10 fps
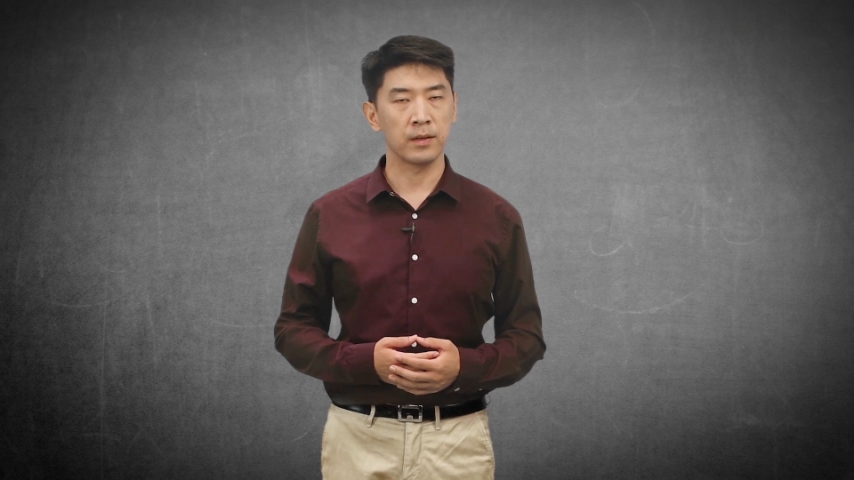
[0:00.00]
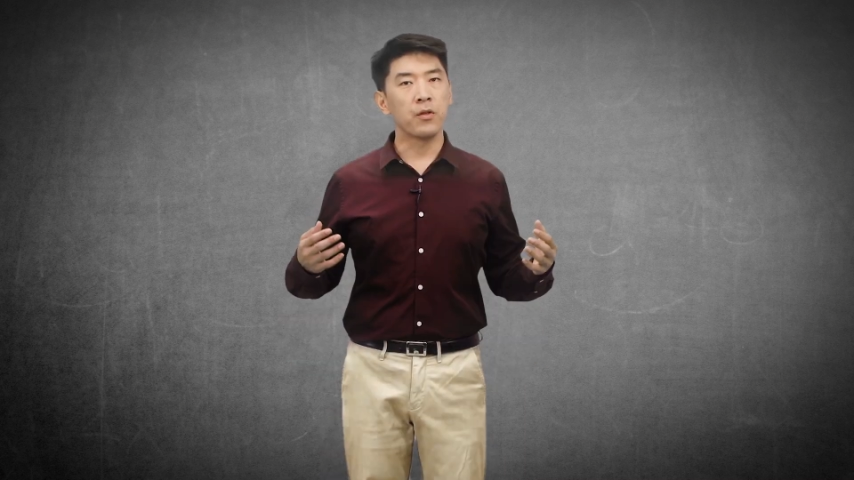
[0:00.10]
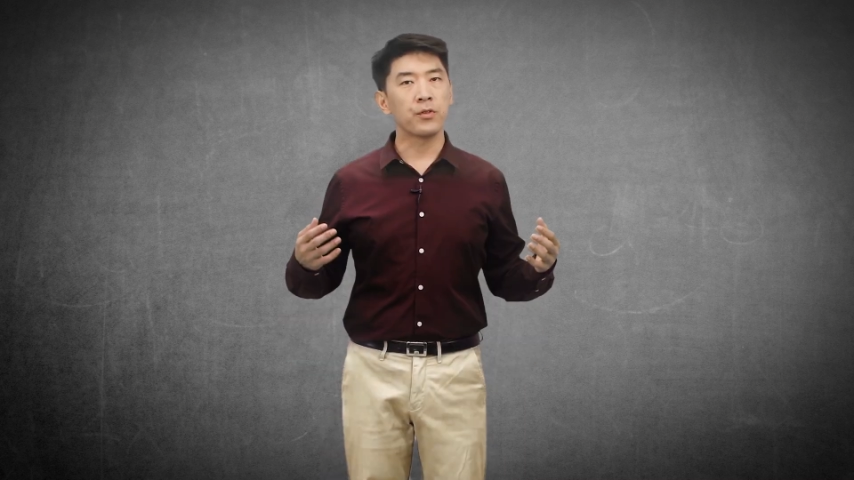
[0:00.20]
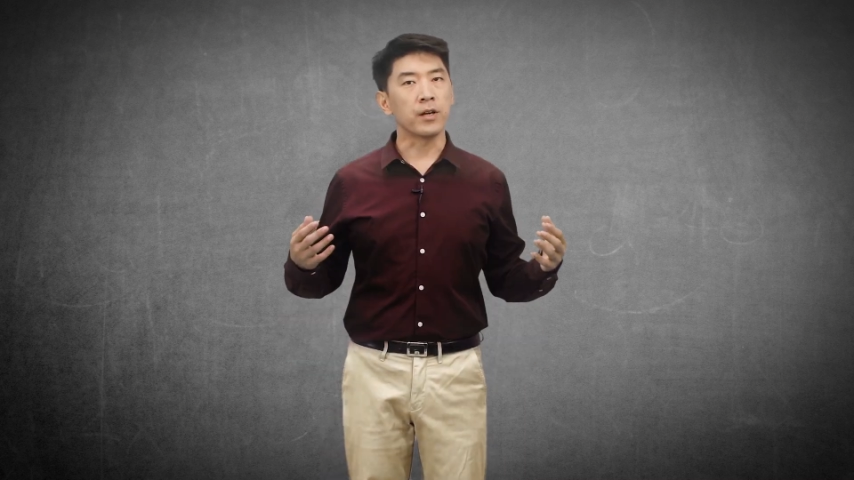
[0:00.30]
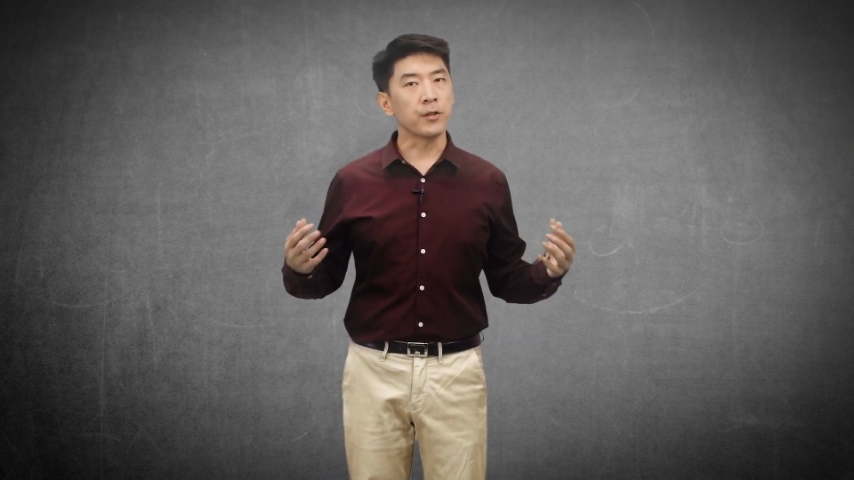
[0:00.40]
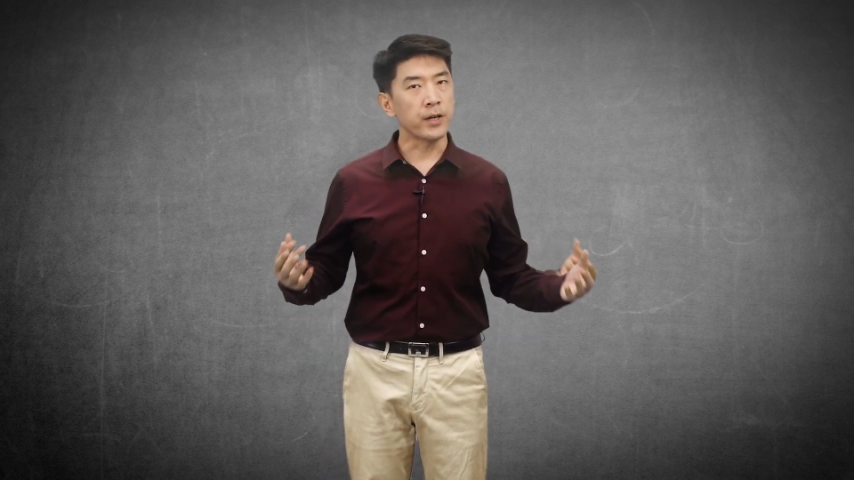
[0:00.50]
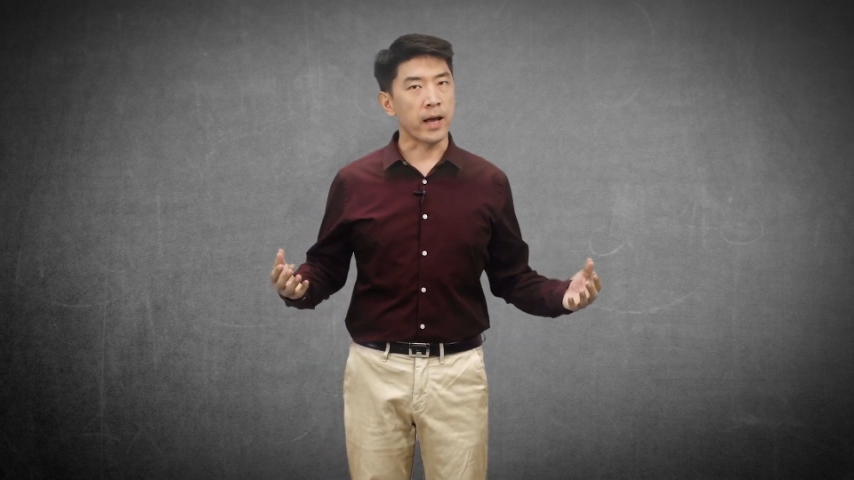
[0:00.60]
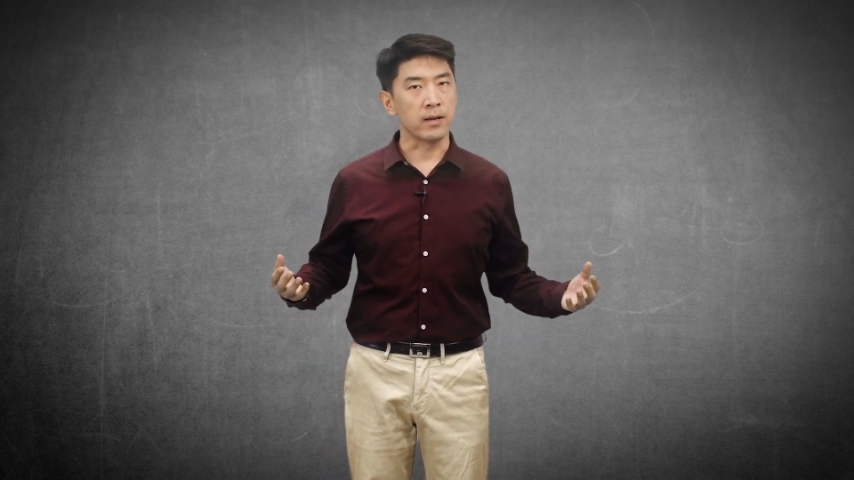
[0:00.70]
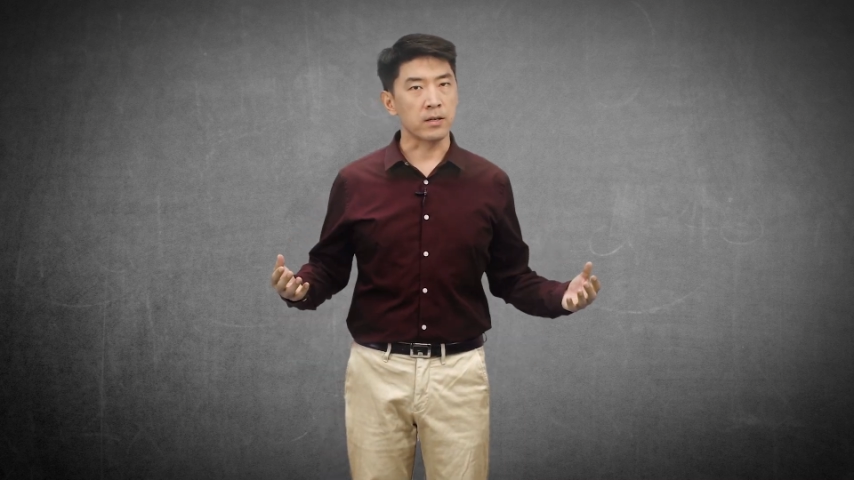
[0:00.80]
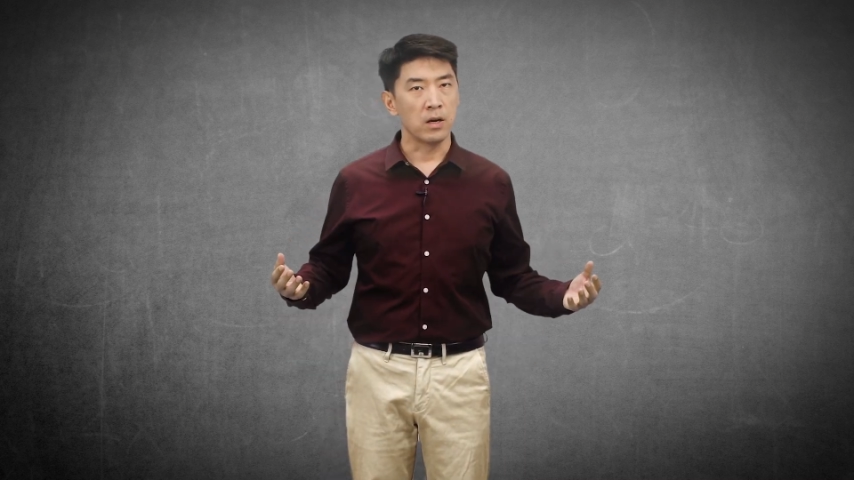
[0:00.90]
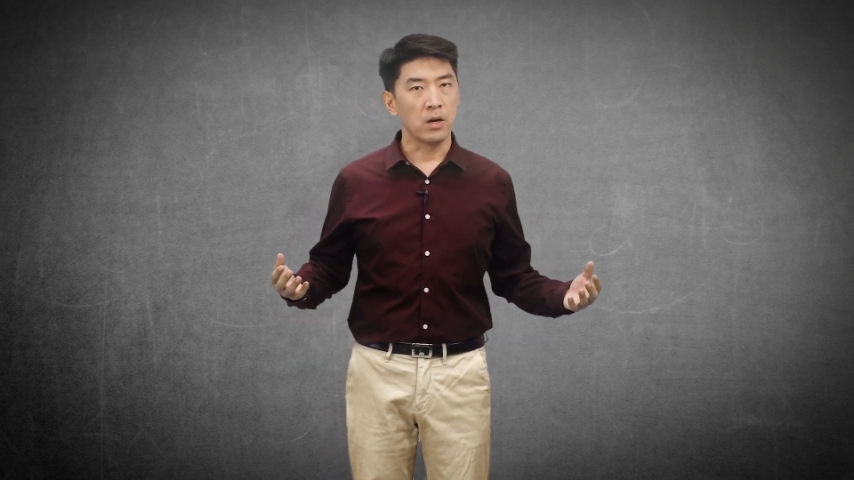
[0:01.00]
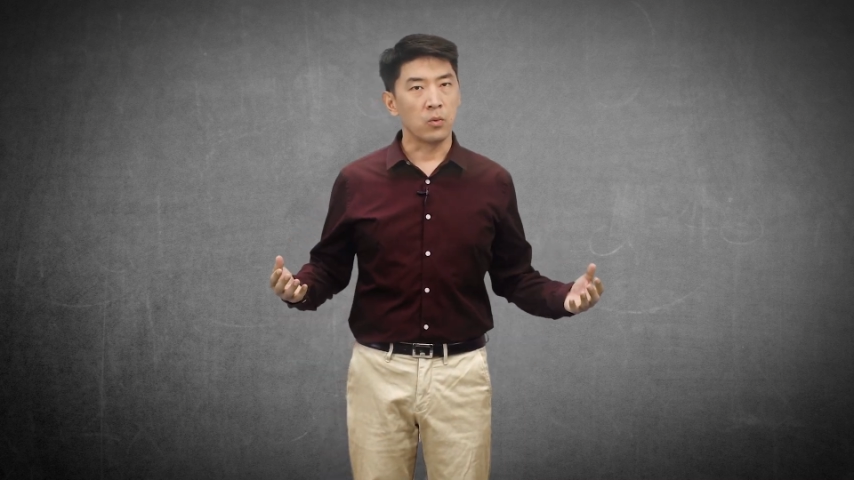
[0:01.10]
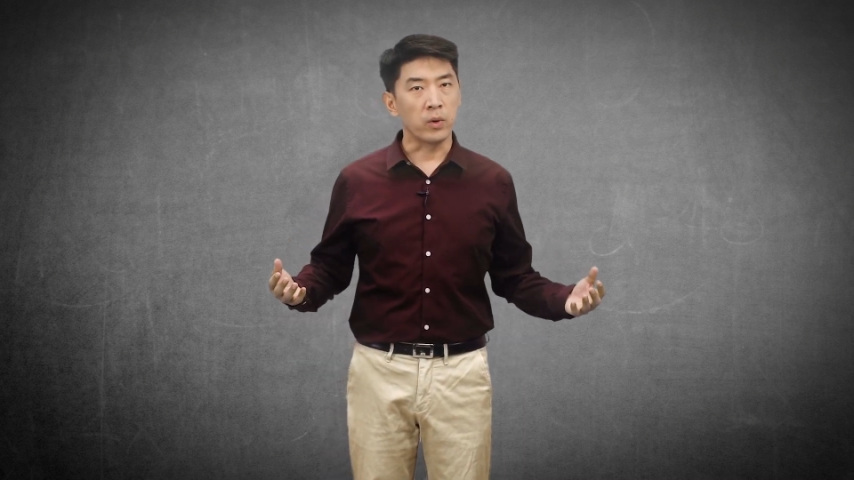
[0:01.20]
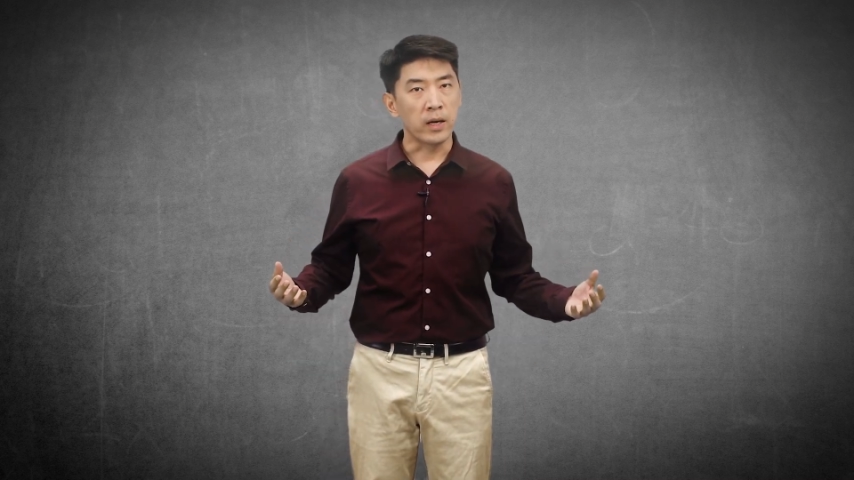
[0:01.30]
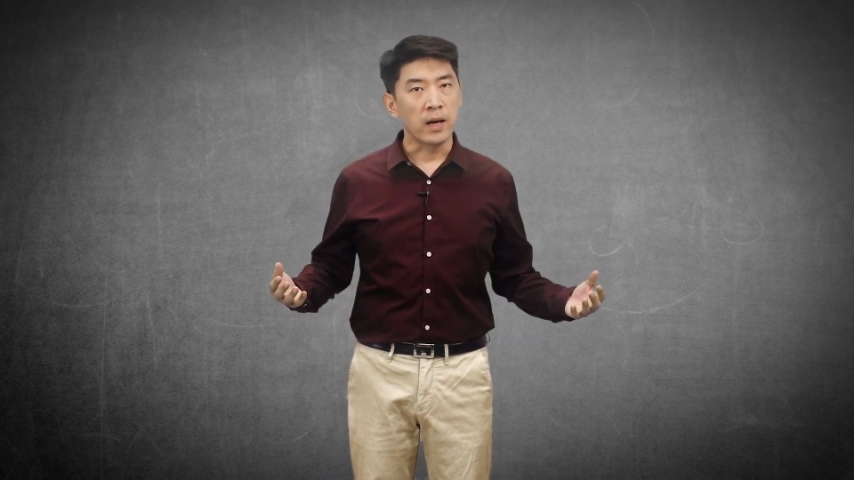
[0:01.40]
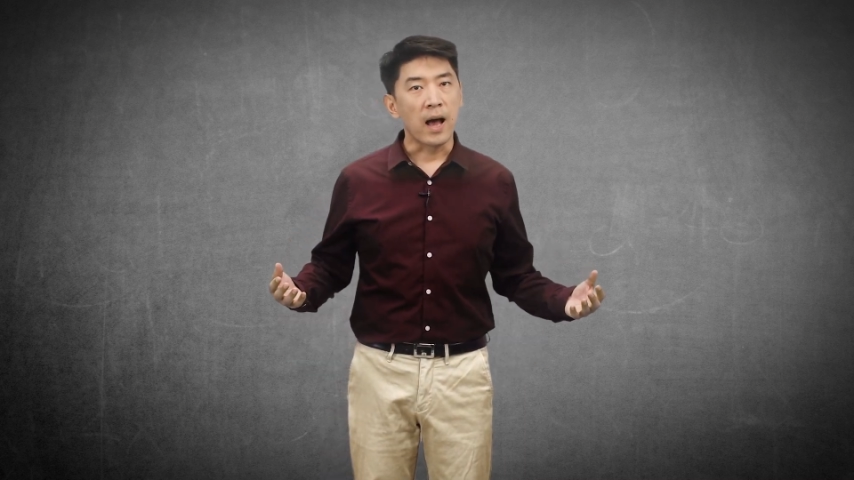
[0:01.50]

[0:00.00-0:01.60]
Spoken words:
On the other hand, we